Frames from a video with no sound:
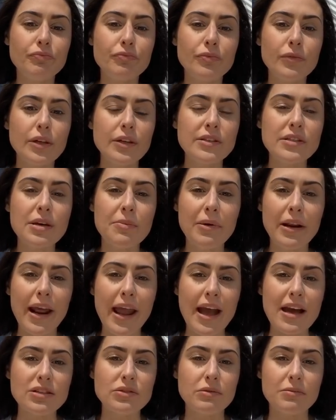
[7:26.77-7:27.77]
someone
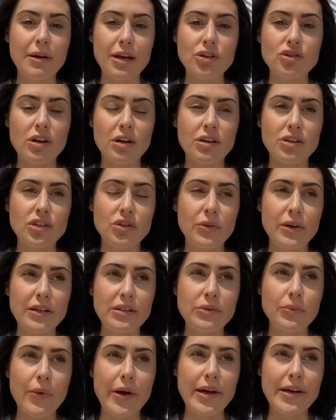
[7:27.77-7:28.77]
asked what my drug of
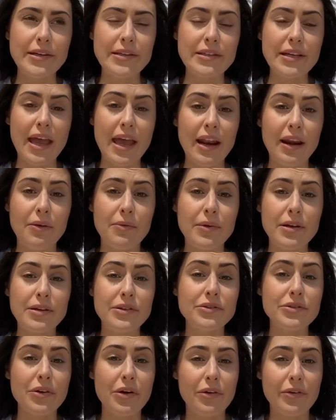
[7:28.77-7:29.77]
choice was, and it
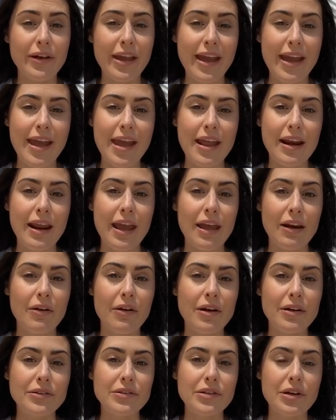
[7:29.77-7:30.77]
was cocaine, and
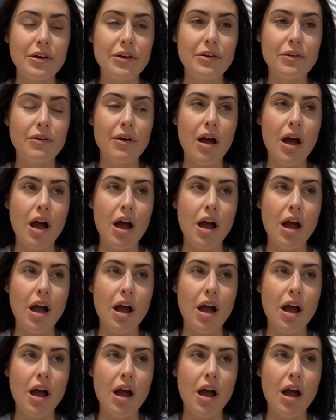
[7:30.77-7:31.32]
also